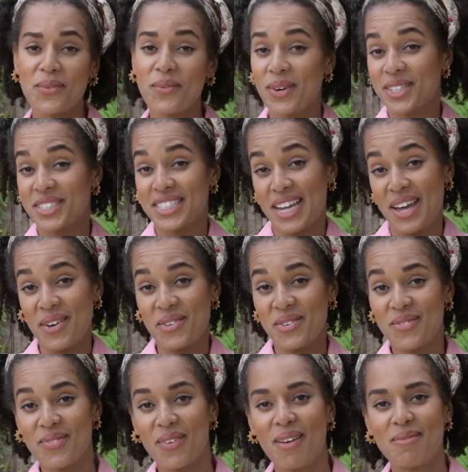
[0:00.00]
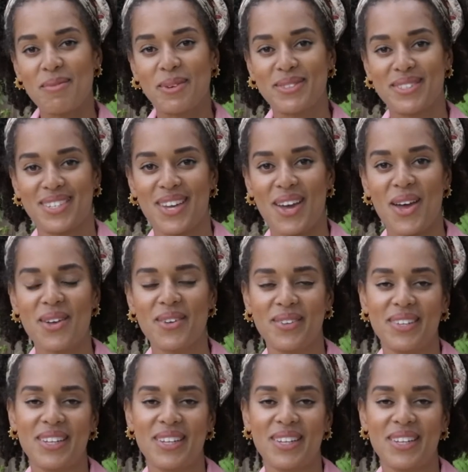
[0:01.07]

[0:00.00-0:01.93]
1 down and 5 more to go.